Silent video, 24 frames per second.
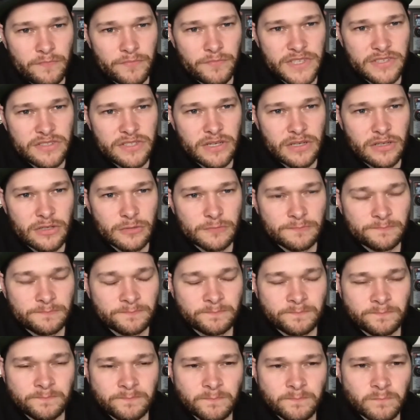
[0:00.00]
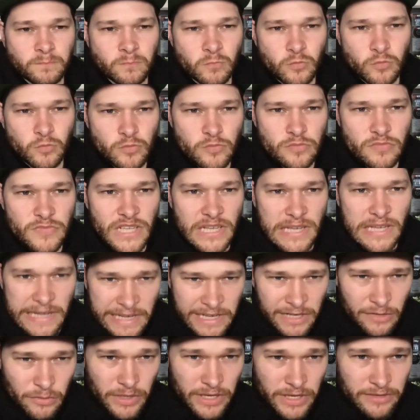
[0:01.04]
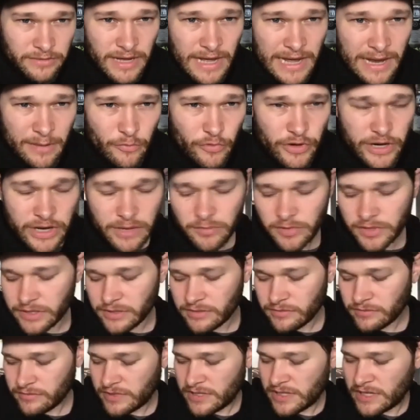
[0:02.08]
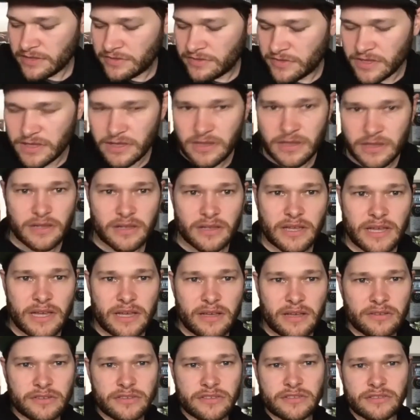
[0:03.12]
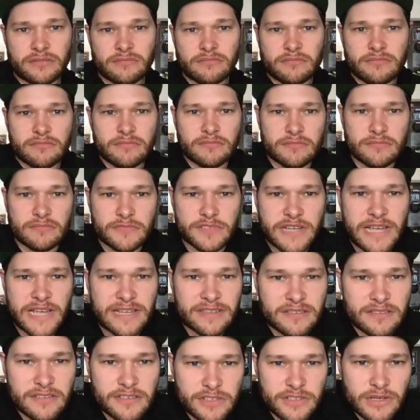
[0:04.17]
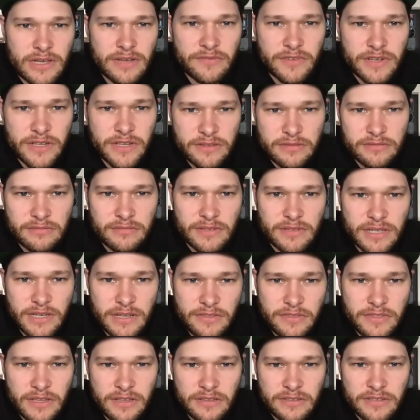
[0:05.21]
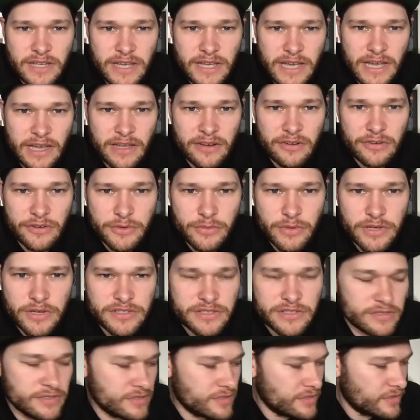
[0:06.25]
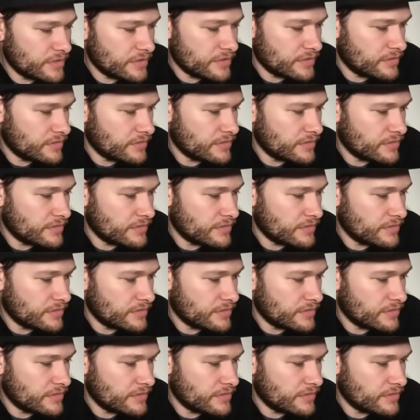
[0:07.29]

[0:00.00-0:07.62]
So anyway, I'm rambling. Anything else? Jackson, did you have anything to add or questions or